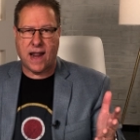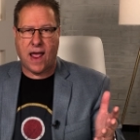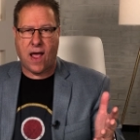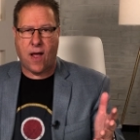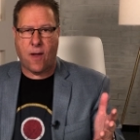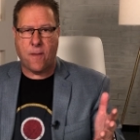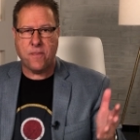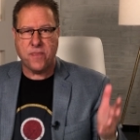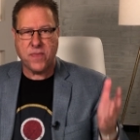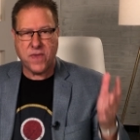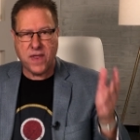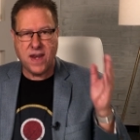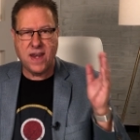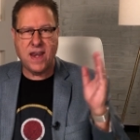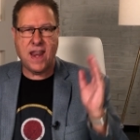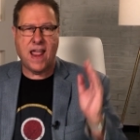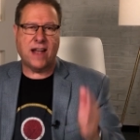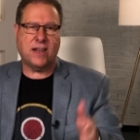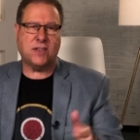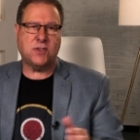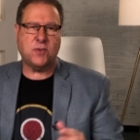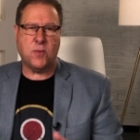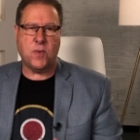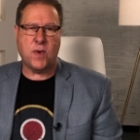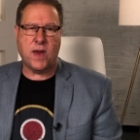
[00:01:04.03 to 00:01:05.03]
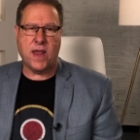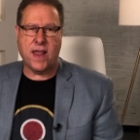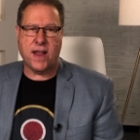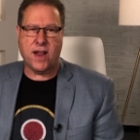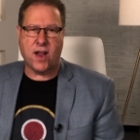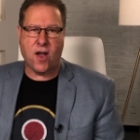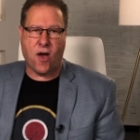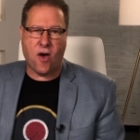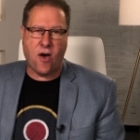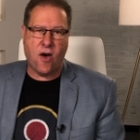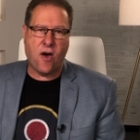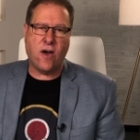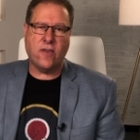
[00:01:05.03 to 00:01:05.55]
out next week.
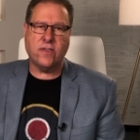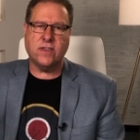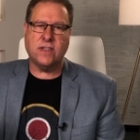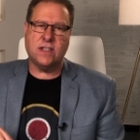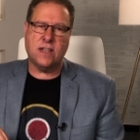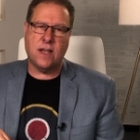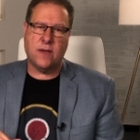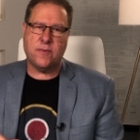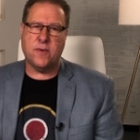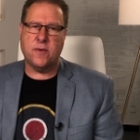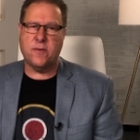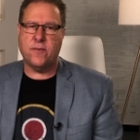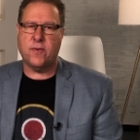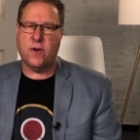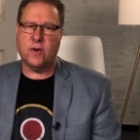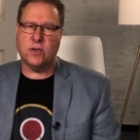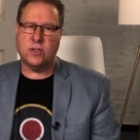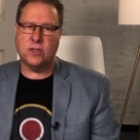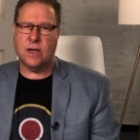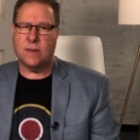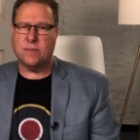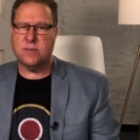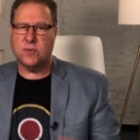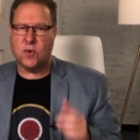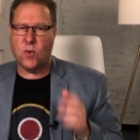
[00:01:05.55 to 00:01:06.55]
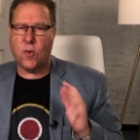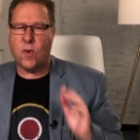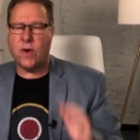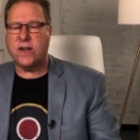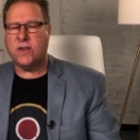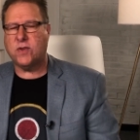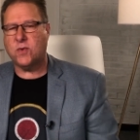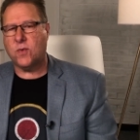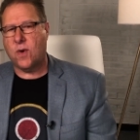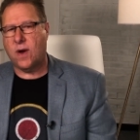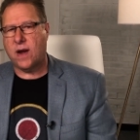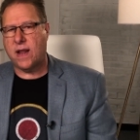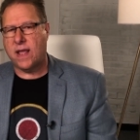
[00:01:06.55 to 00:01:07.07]
All the stuff in Photoshop
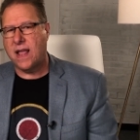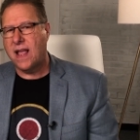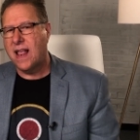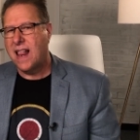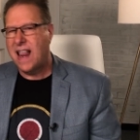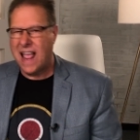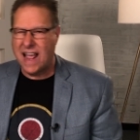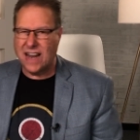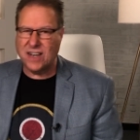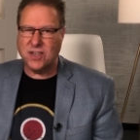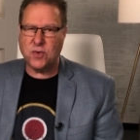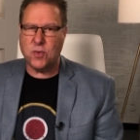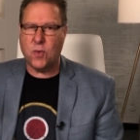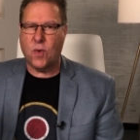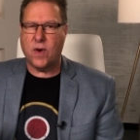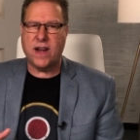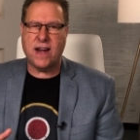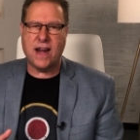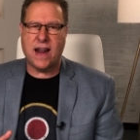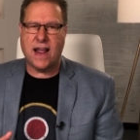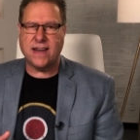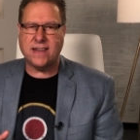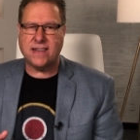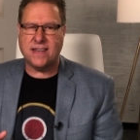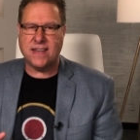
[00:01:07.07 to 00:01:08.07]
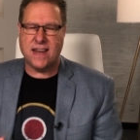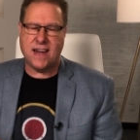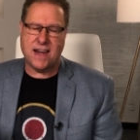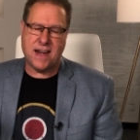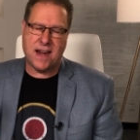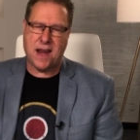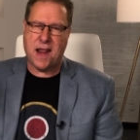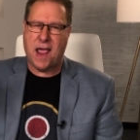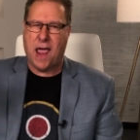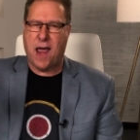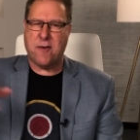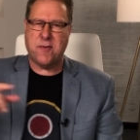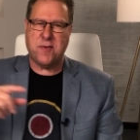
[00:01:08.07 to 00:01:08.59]
2020 and 2019
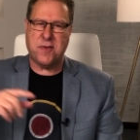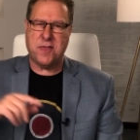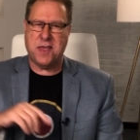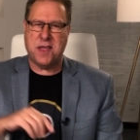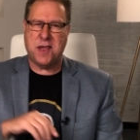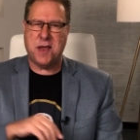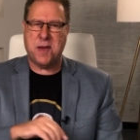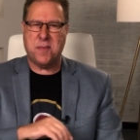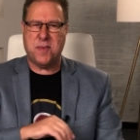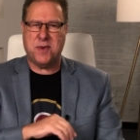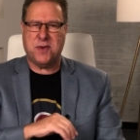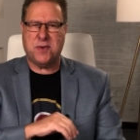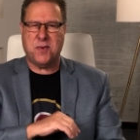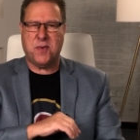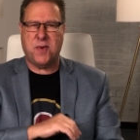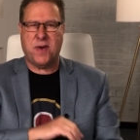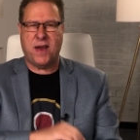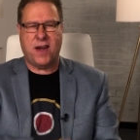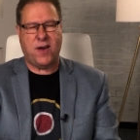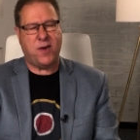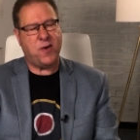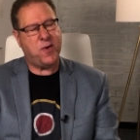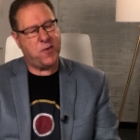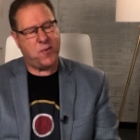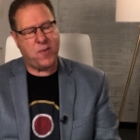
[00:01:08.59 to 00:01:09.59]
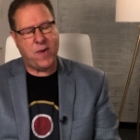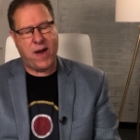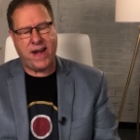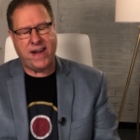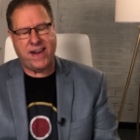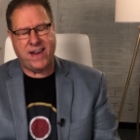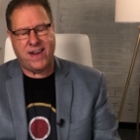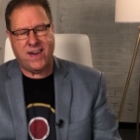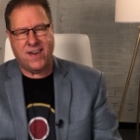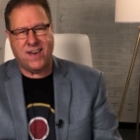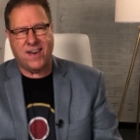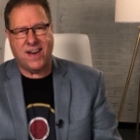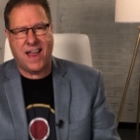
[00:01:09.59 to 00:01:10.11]
and everything in between right
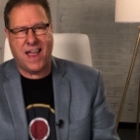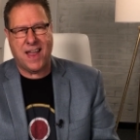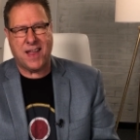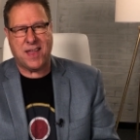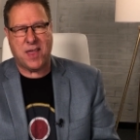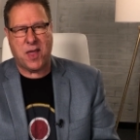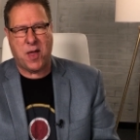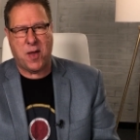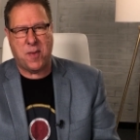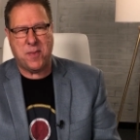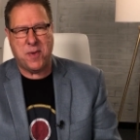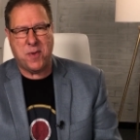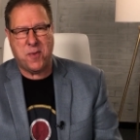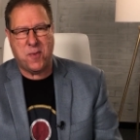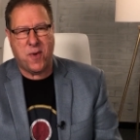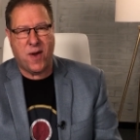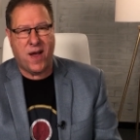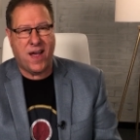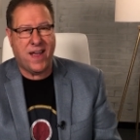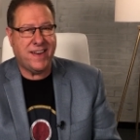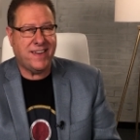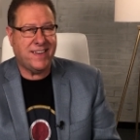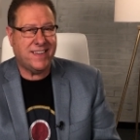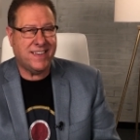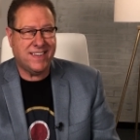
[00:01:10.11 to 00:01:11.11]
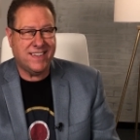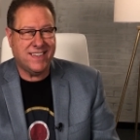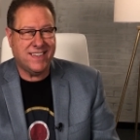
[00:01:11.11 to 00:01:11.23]
here at Kelby One.